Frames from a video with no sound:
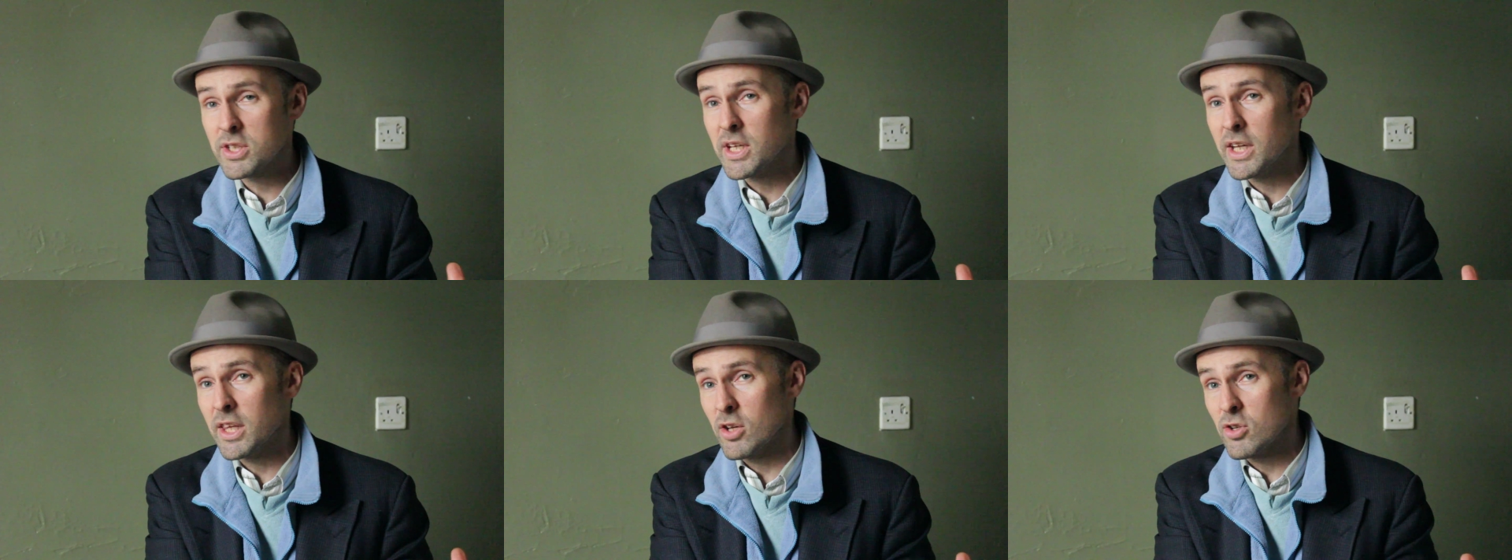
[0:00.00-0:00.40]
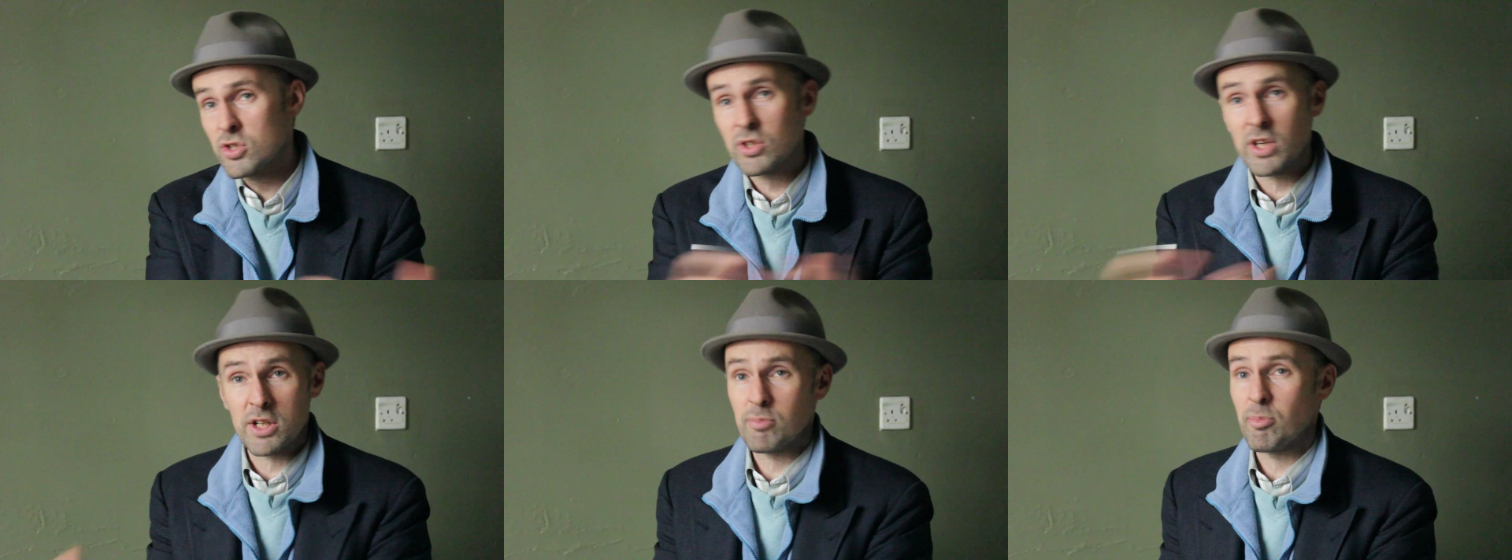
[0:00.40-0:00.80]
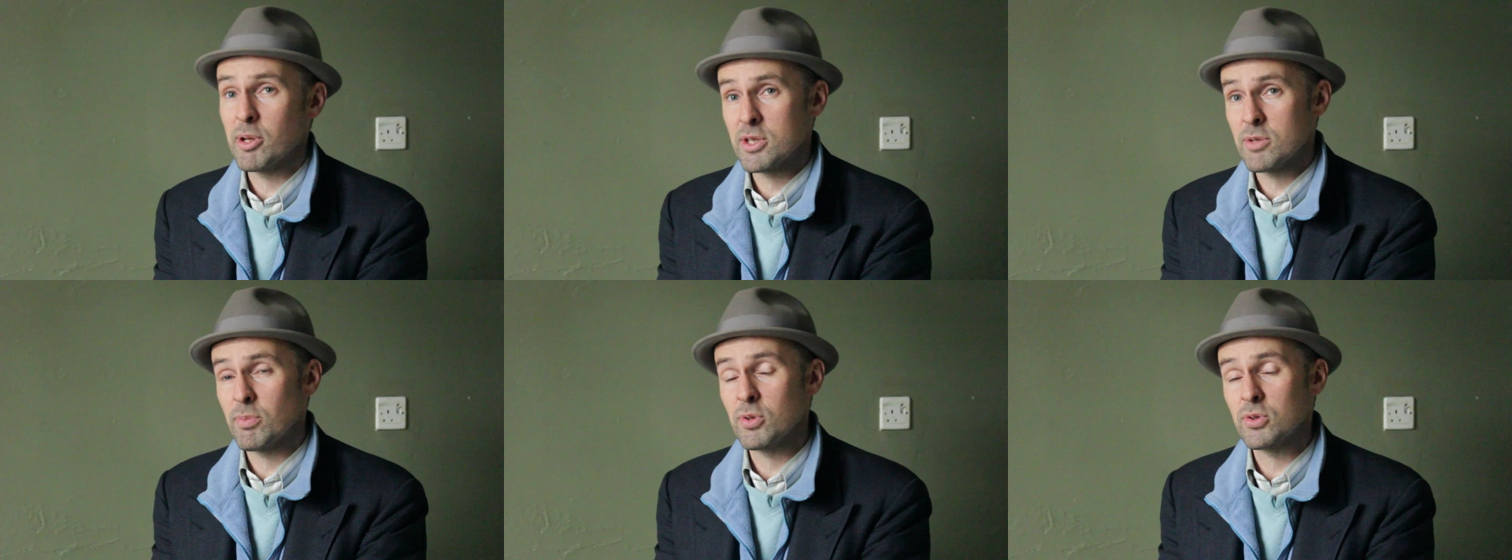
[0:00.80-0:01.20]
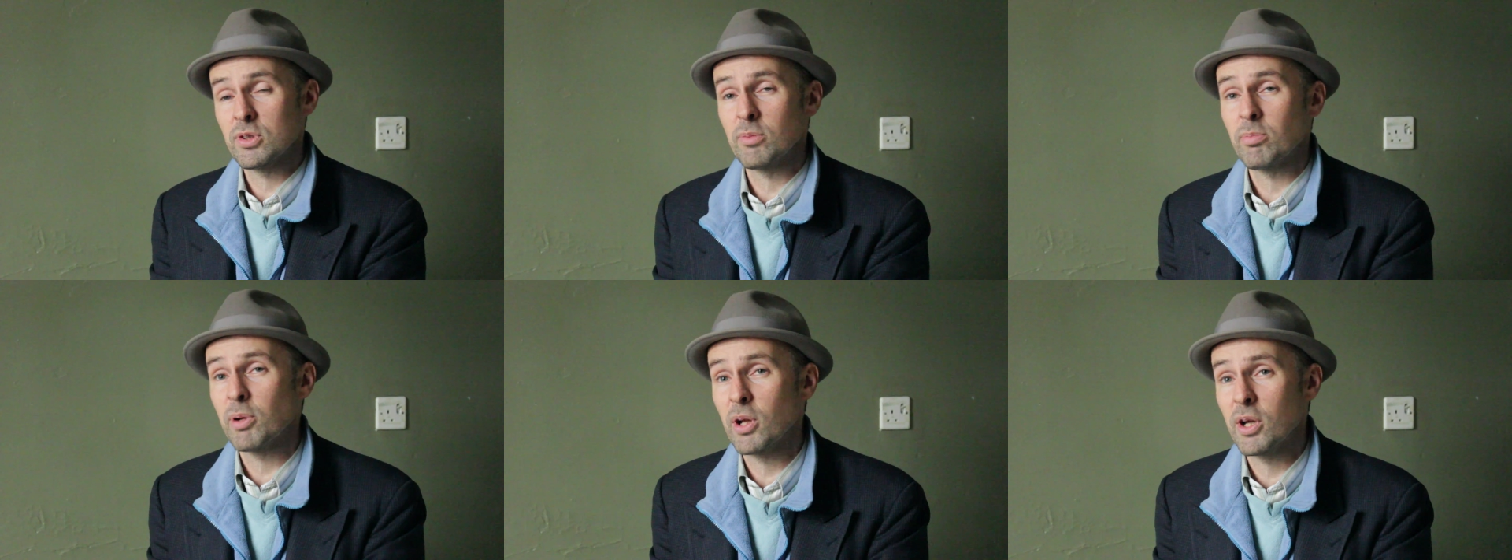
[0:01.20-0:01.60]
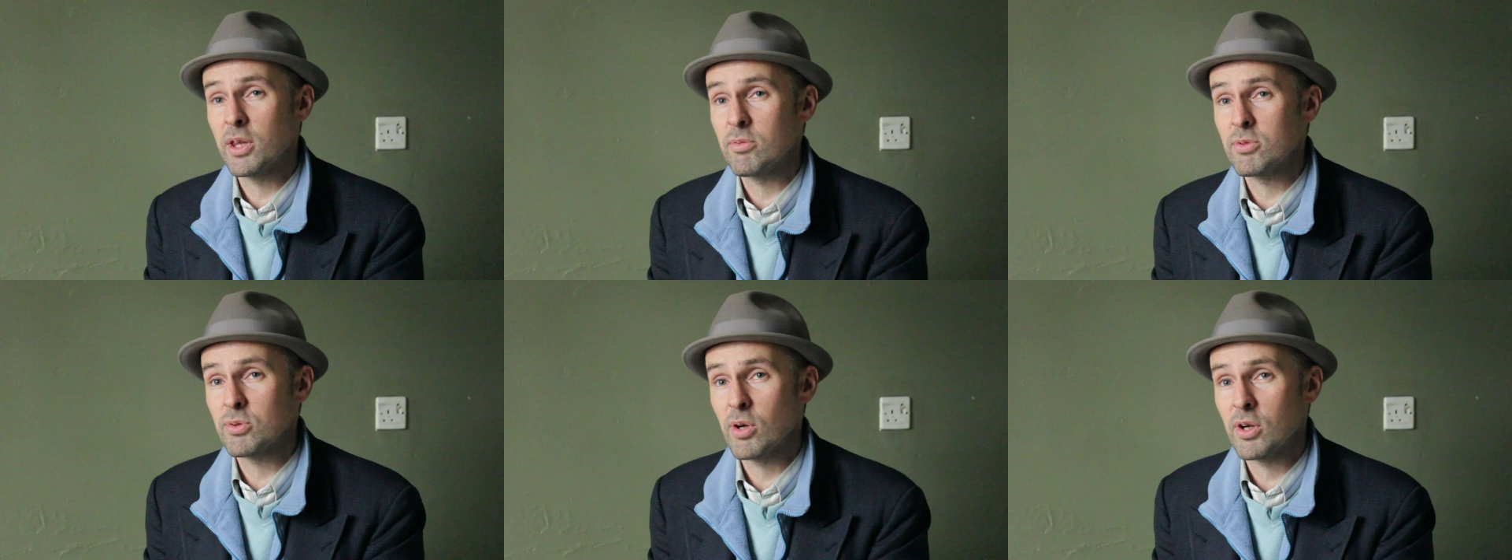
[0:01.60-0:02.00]
to take those Scratch principles and apply
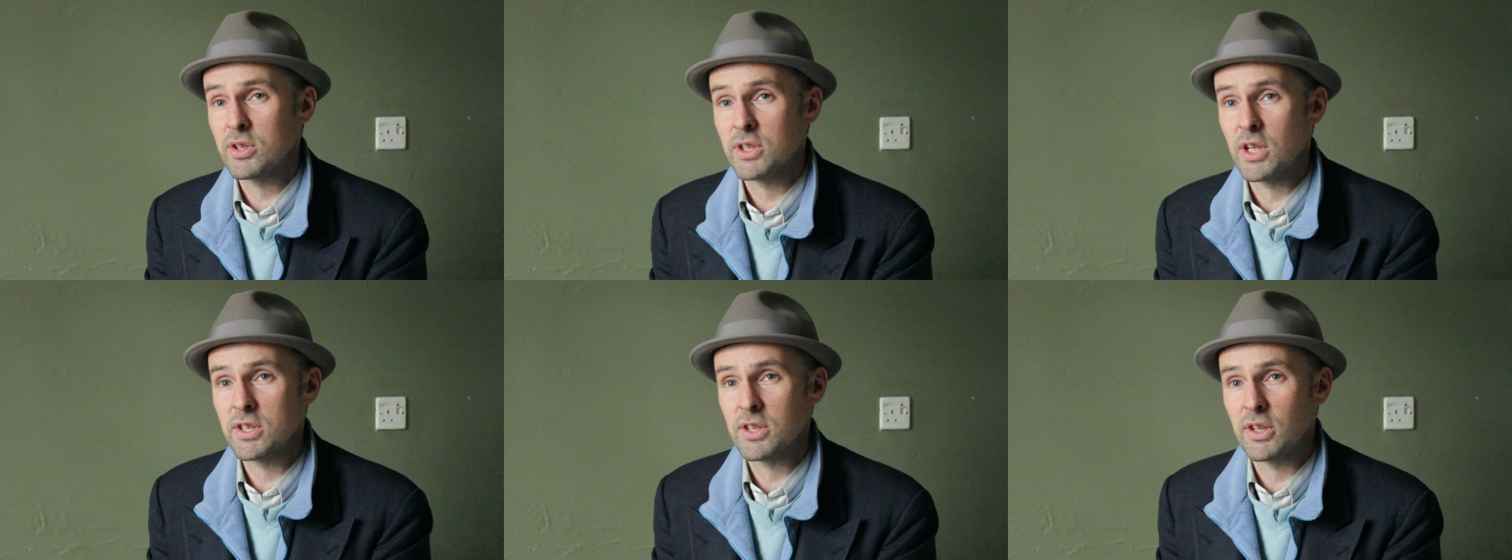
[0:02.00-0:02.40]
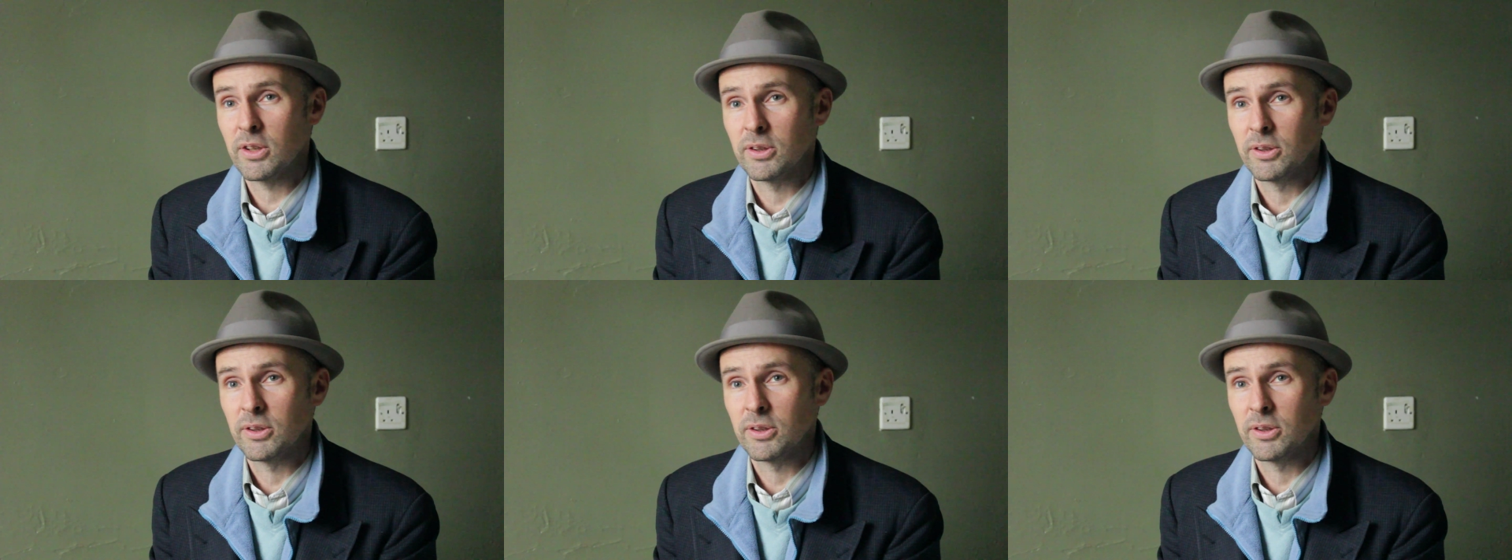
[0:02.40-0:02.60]
them to architecture.